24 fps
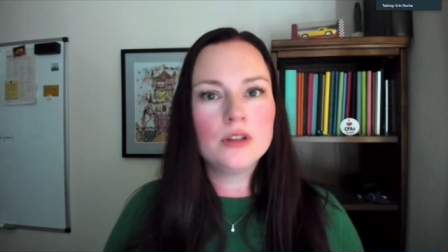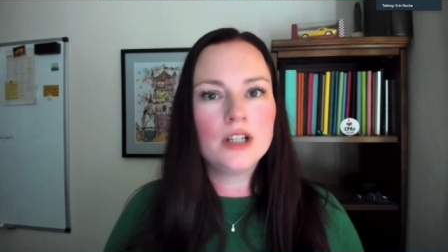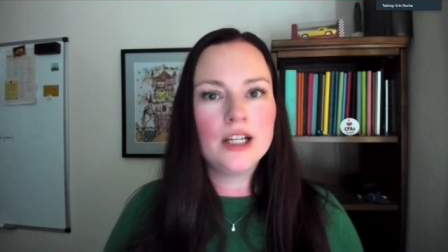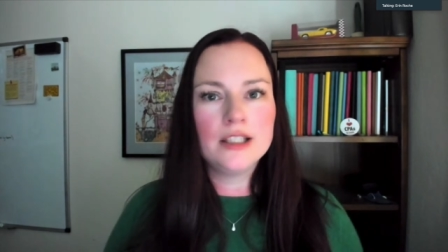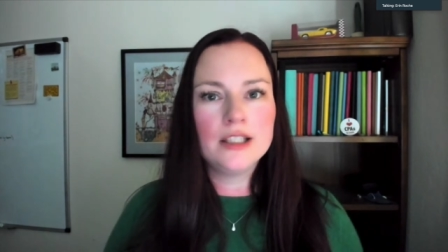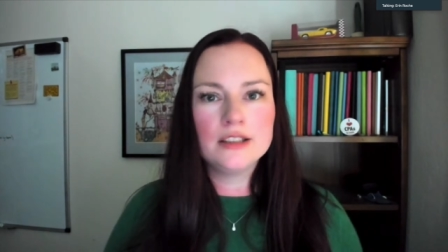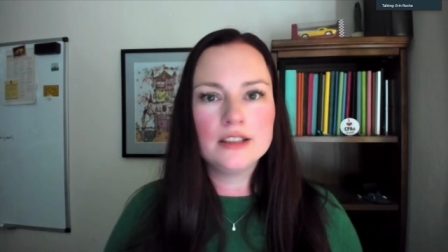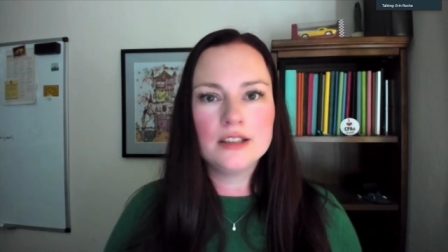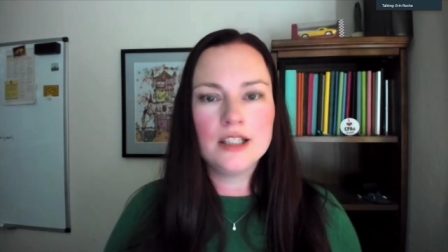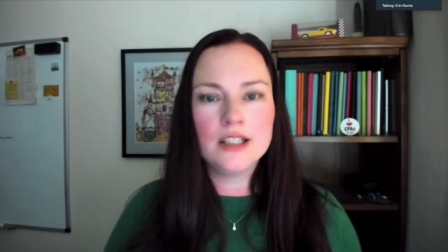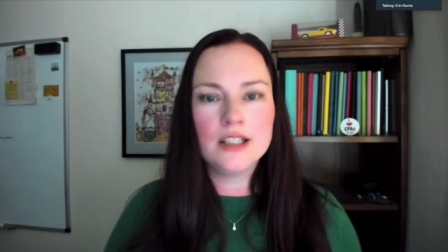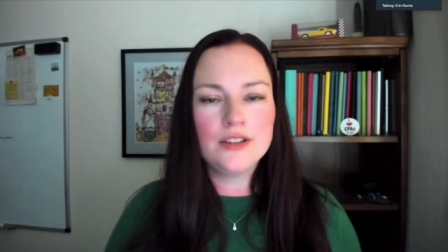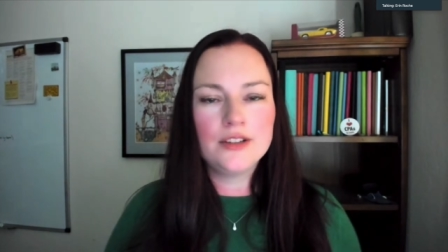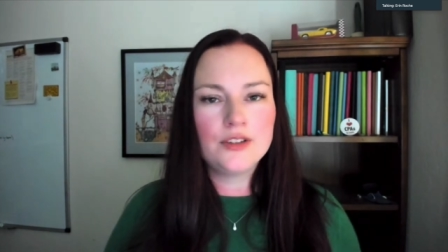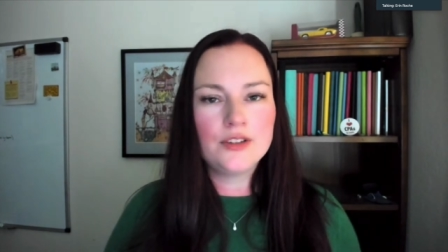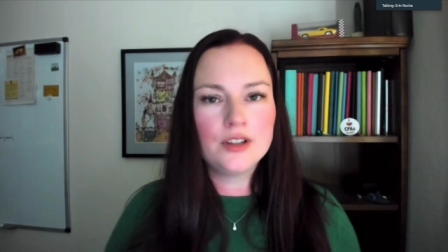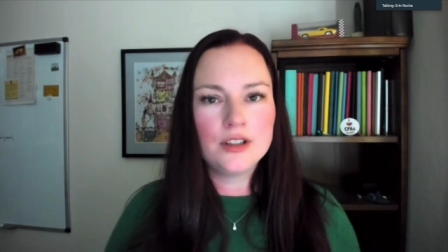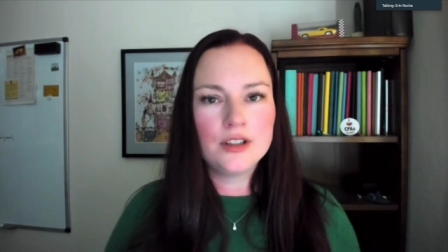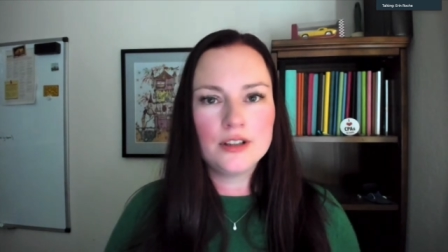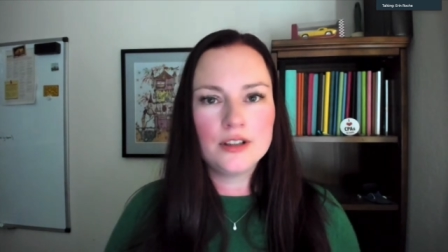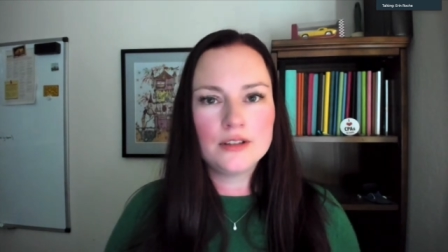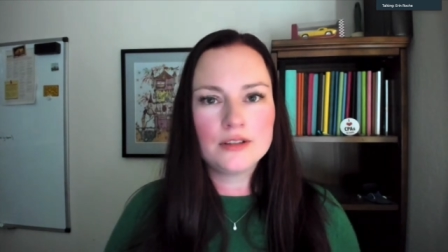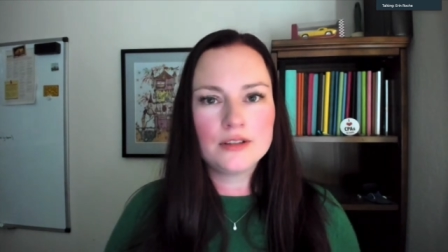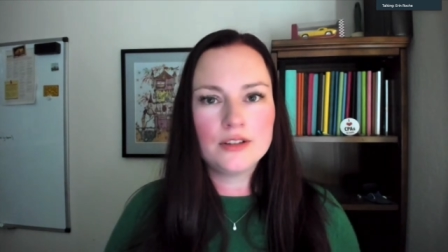and it's
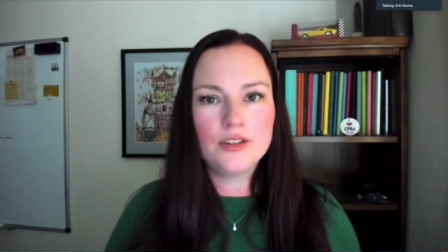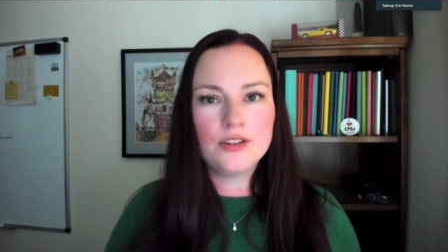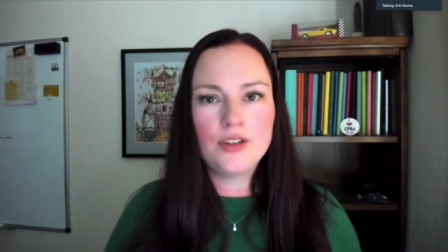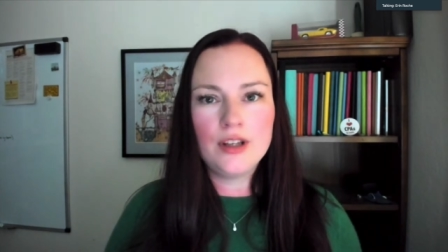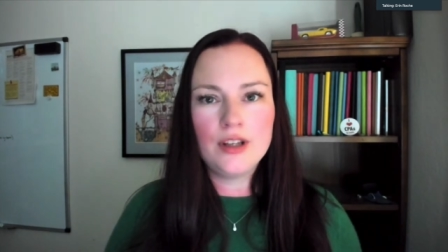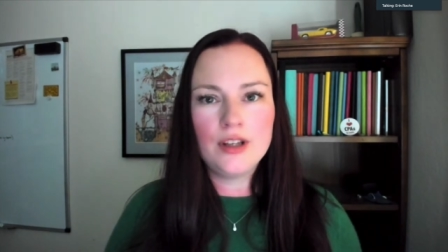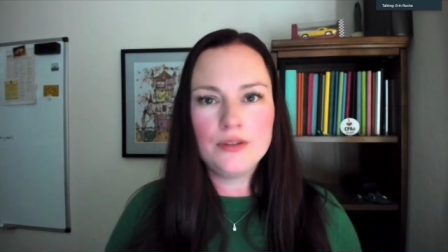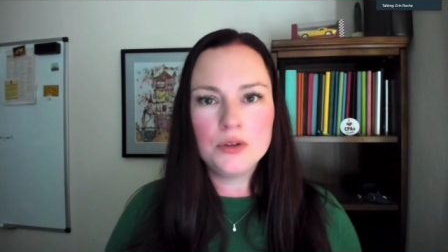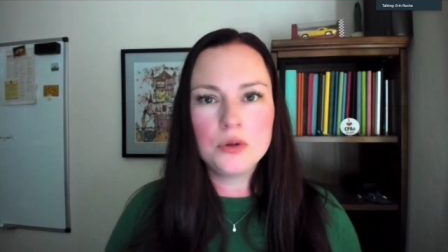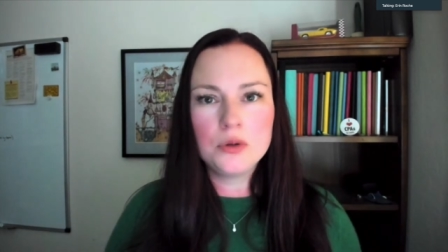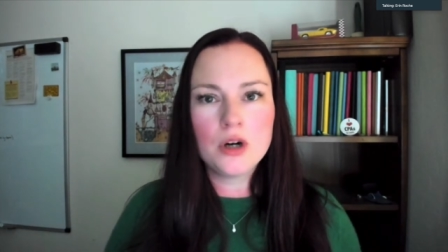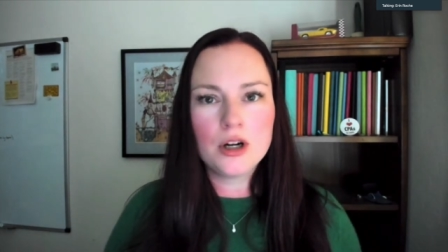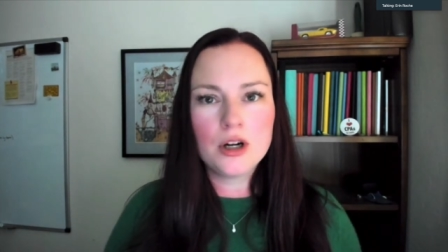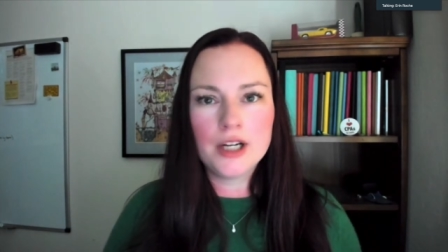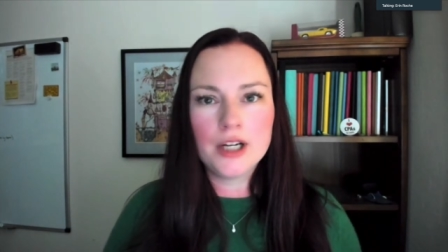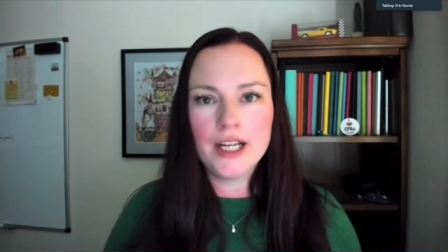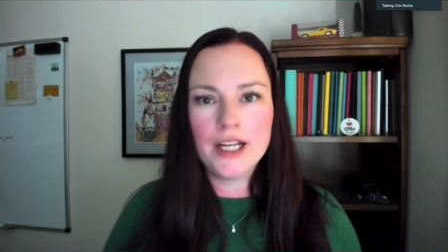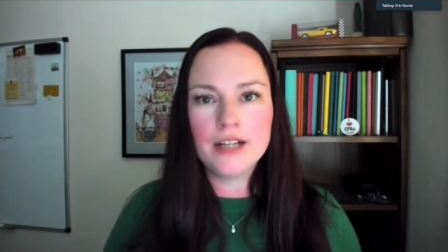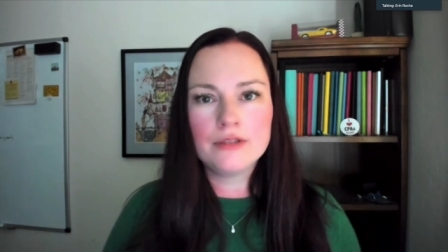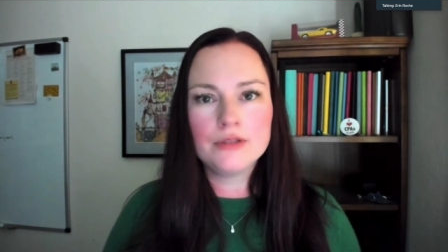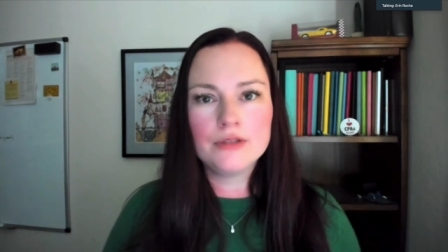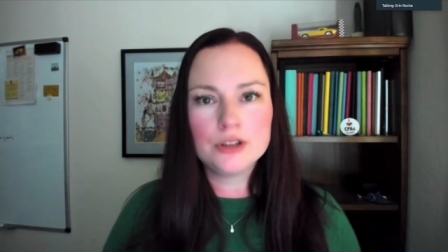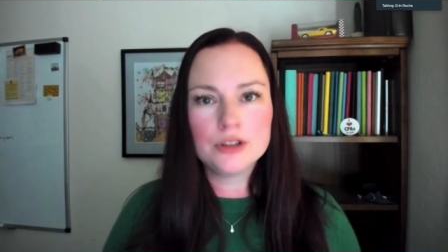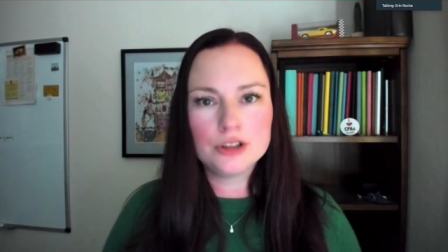going to save you
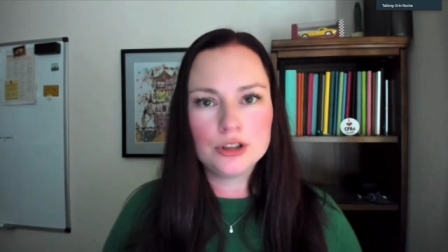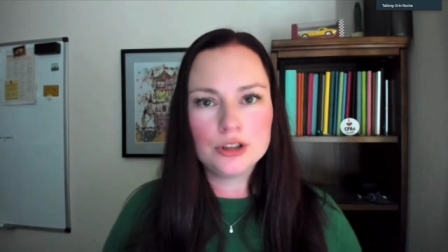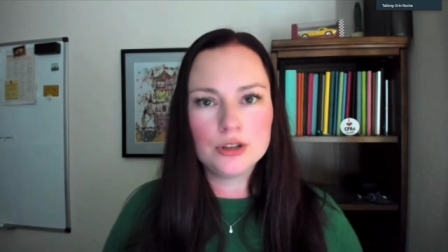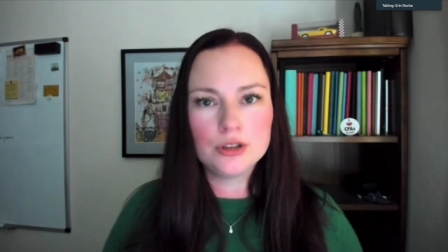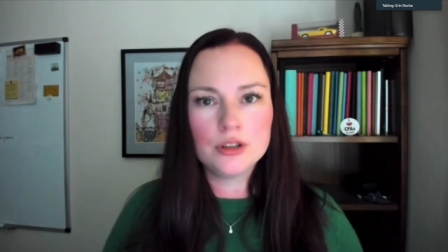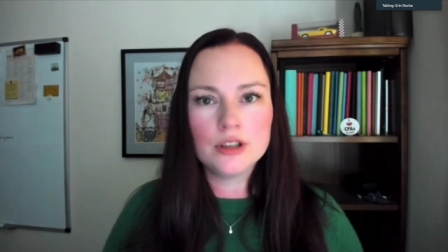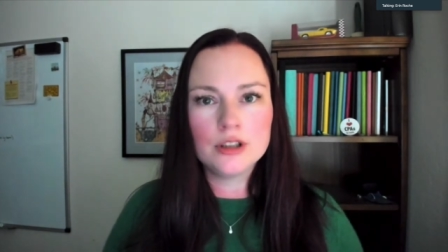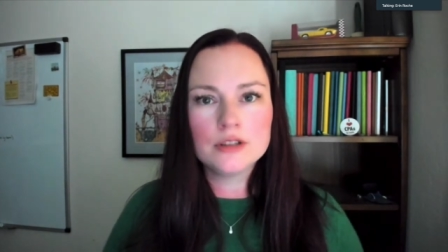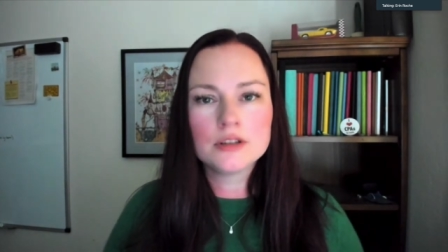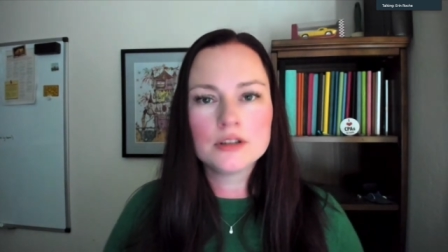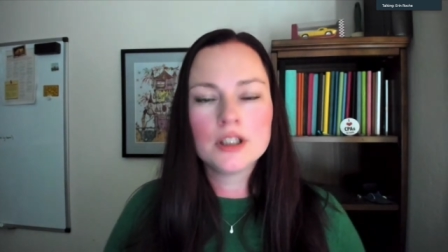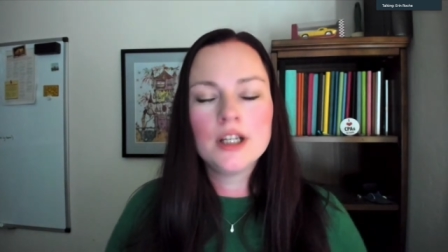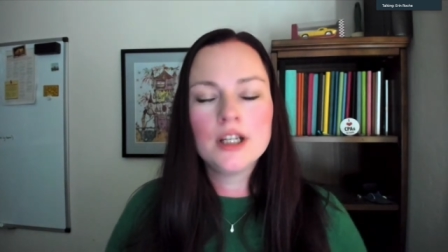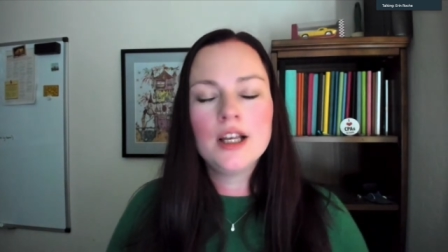heartache for sure.